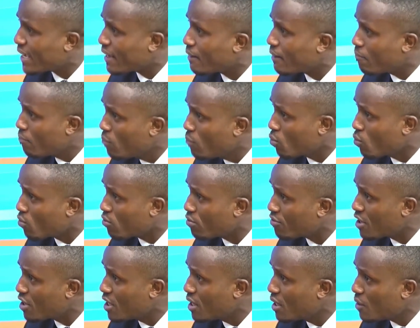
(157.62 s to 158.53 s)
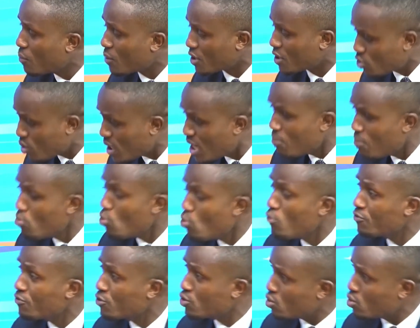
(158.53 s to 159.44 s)
any move, yeah. we're trying to
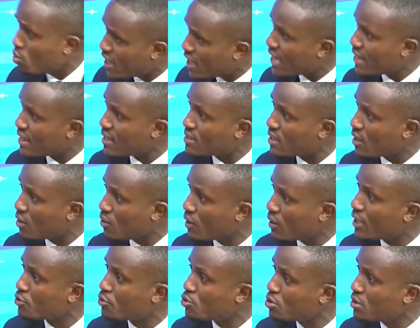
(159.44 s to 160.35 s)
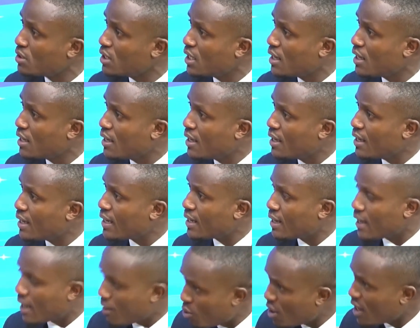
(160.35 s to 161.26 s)
move together as a coalition. Yes.
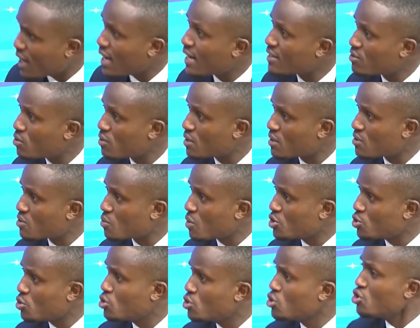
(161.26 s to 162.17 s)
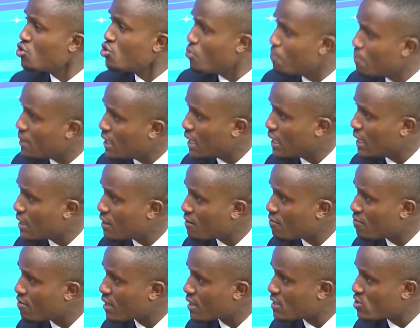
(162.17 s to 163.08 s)
And I want to ask you this question. Do you
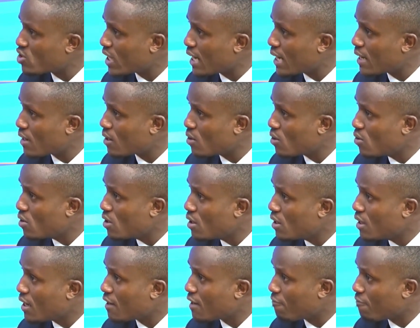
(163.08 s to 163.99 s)
believe that Jalang'o, a